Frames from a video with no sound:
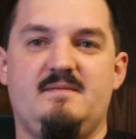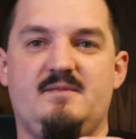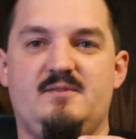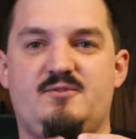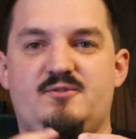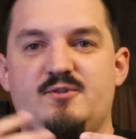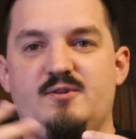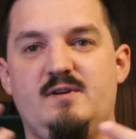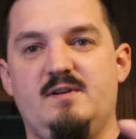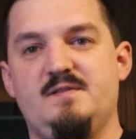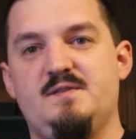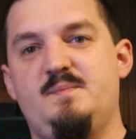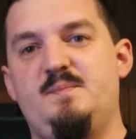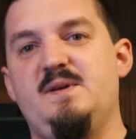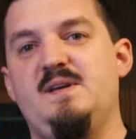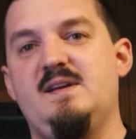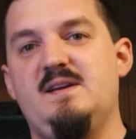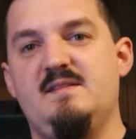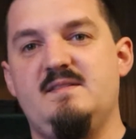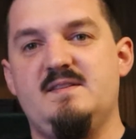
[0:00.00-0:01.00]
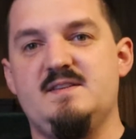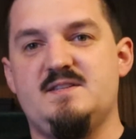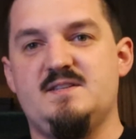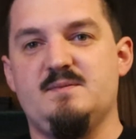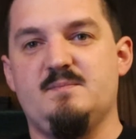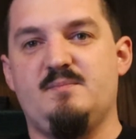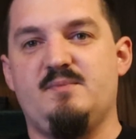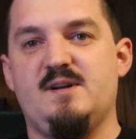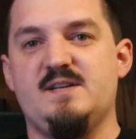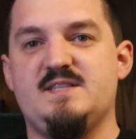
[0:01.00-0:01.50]
the True Elves being this
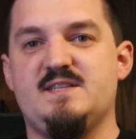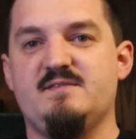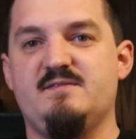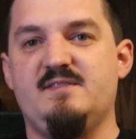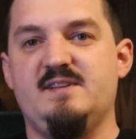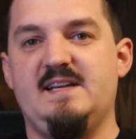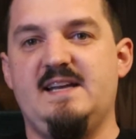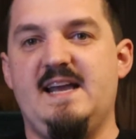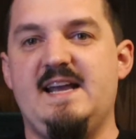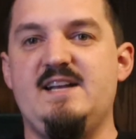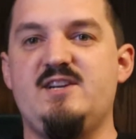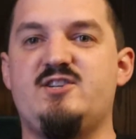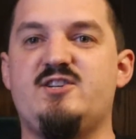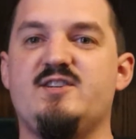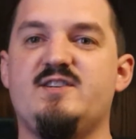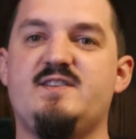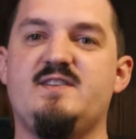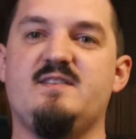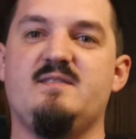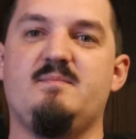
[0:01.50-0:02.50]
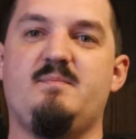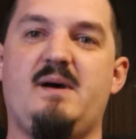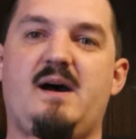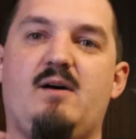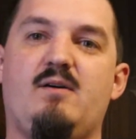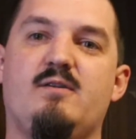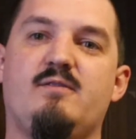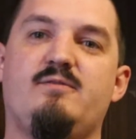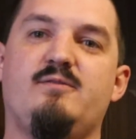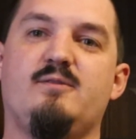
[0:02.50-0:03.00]
impressively ancient and
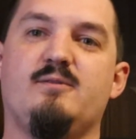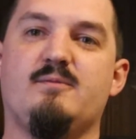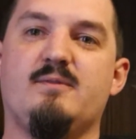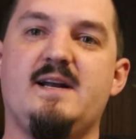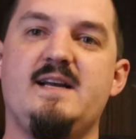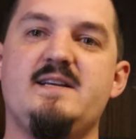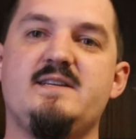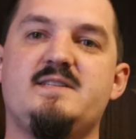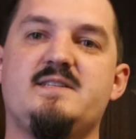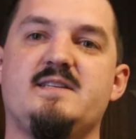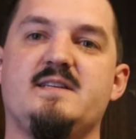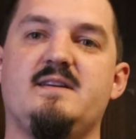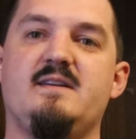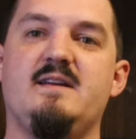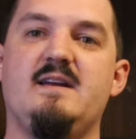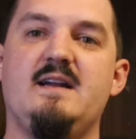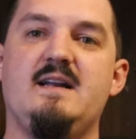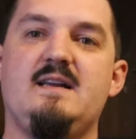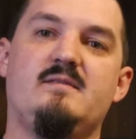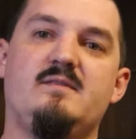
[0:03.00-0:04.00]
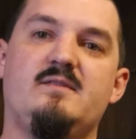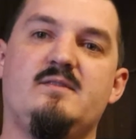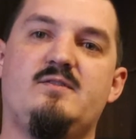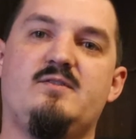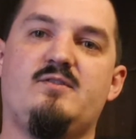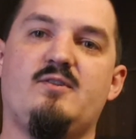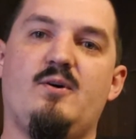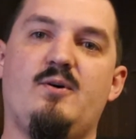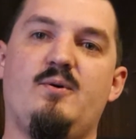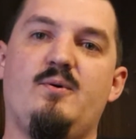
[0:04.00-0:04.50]
powerful race, and
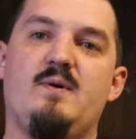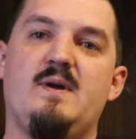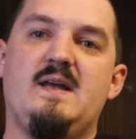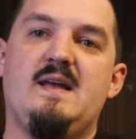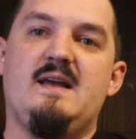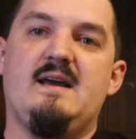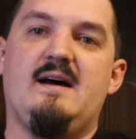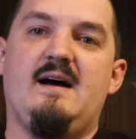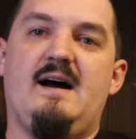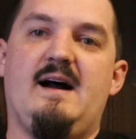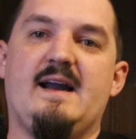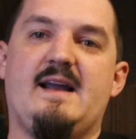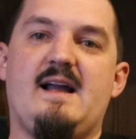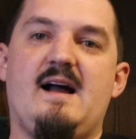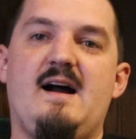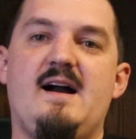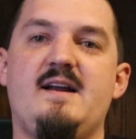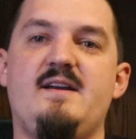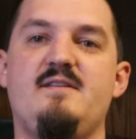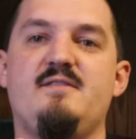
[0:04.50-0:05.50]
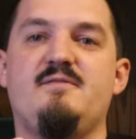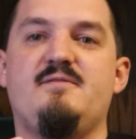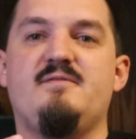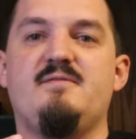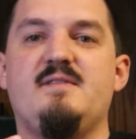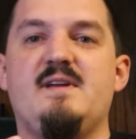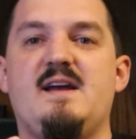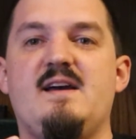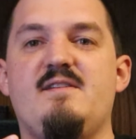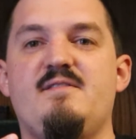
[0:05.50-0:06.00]
so I kind of
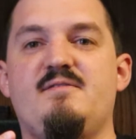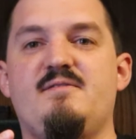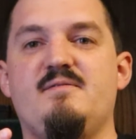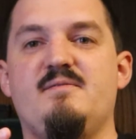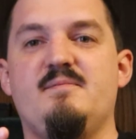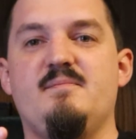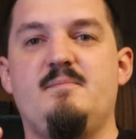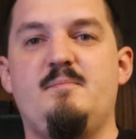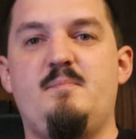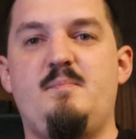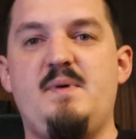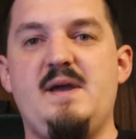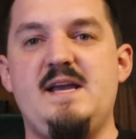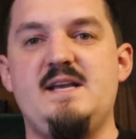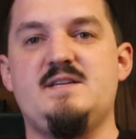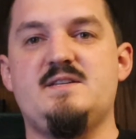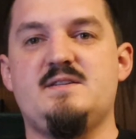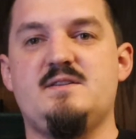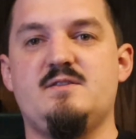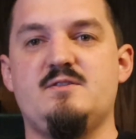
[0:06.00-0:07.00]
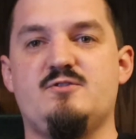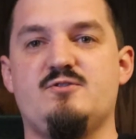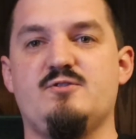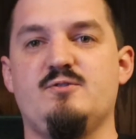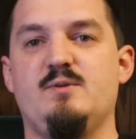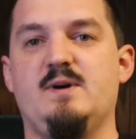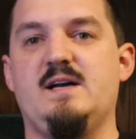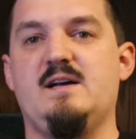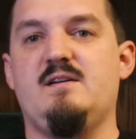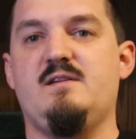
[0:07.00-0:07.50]
have based the
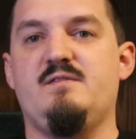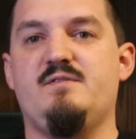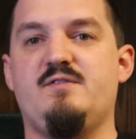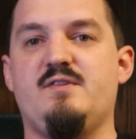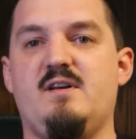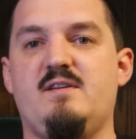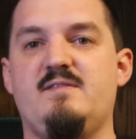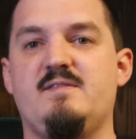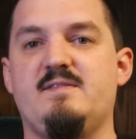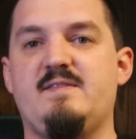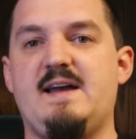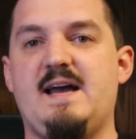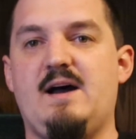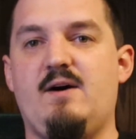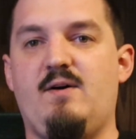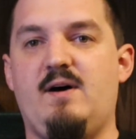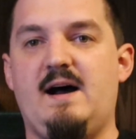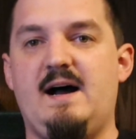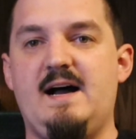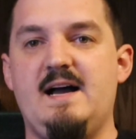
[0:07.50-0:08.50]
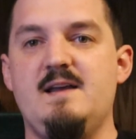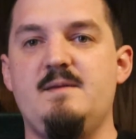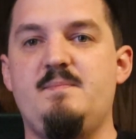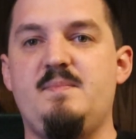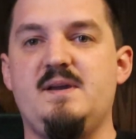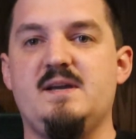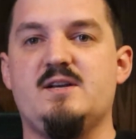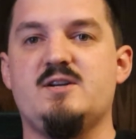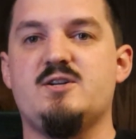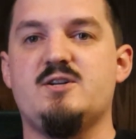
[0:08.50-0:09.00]
True Elves off of how I
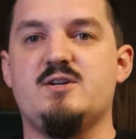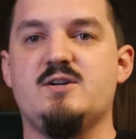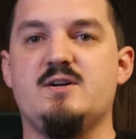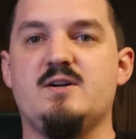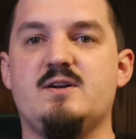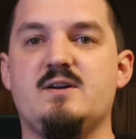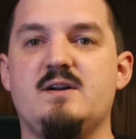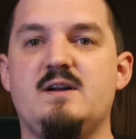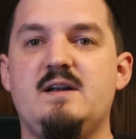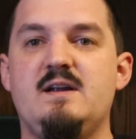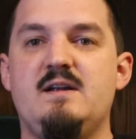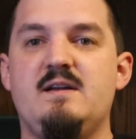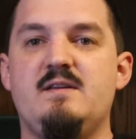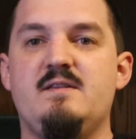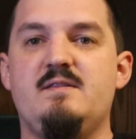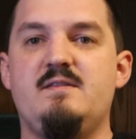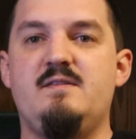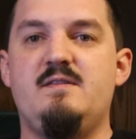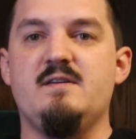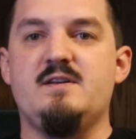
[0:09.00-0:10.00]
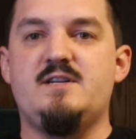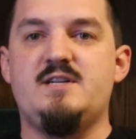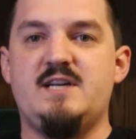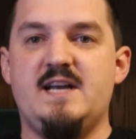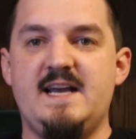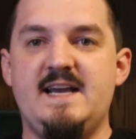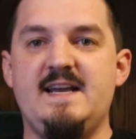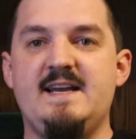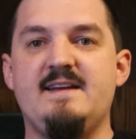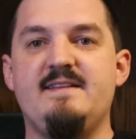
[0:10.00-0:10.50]
picture the
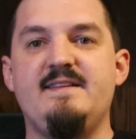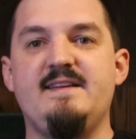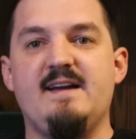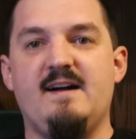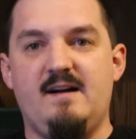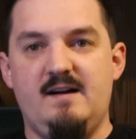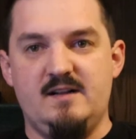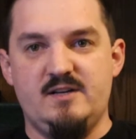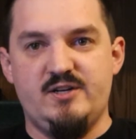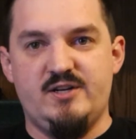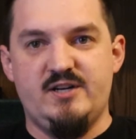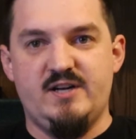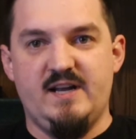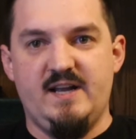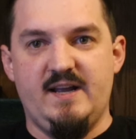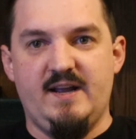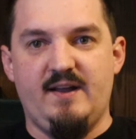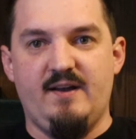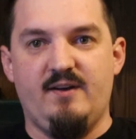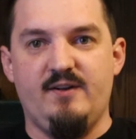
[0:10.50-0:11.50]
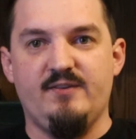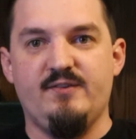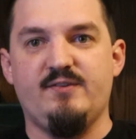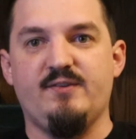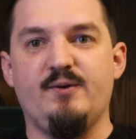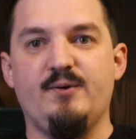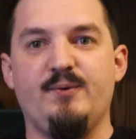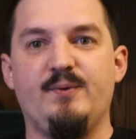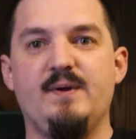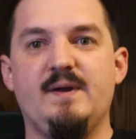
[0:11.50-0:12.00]
Sidhe and the An Sidhe,
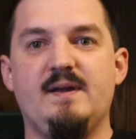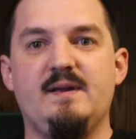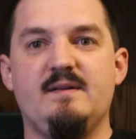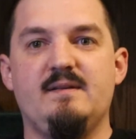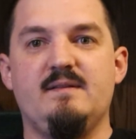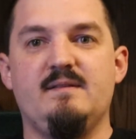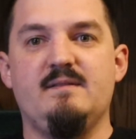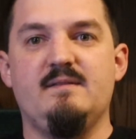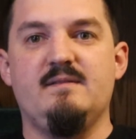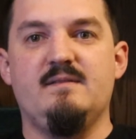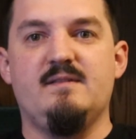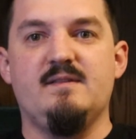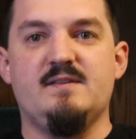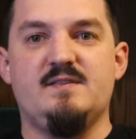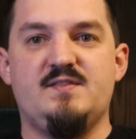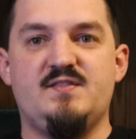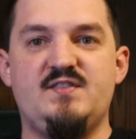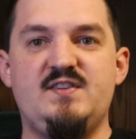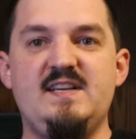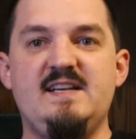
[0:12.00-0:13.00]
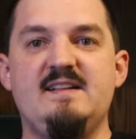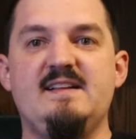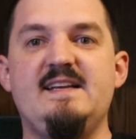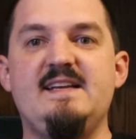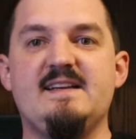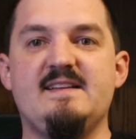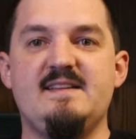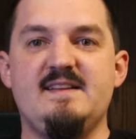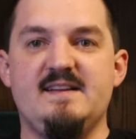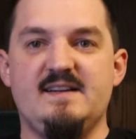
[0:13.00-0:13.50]
also the
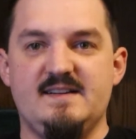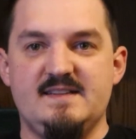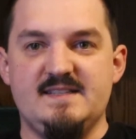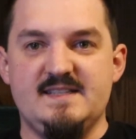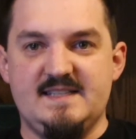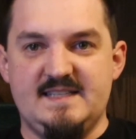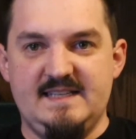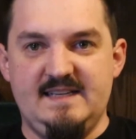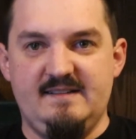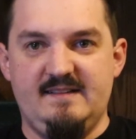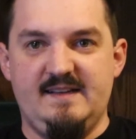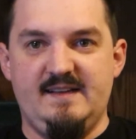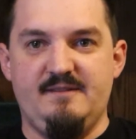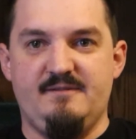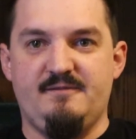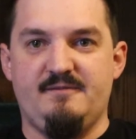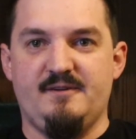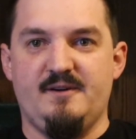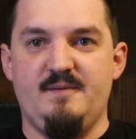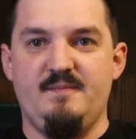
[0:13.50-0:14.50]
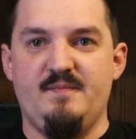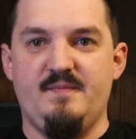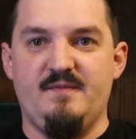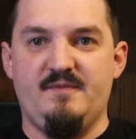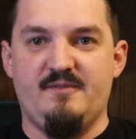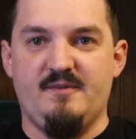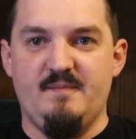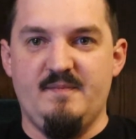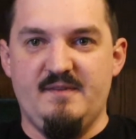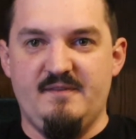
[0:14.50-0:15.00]
Seelie and the Unseelie
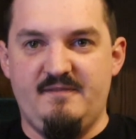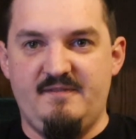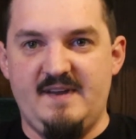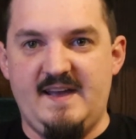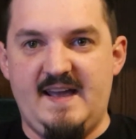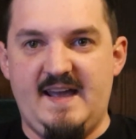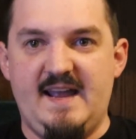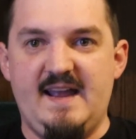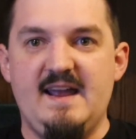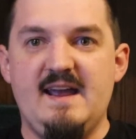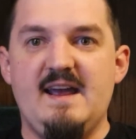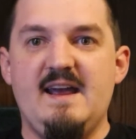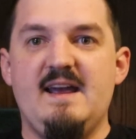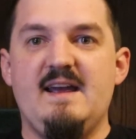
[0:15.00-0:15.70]
from the Fae,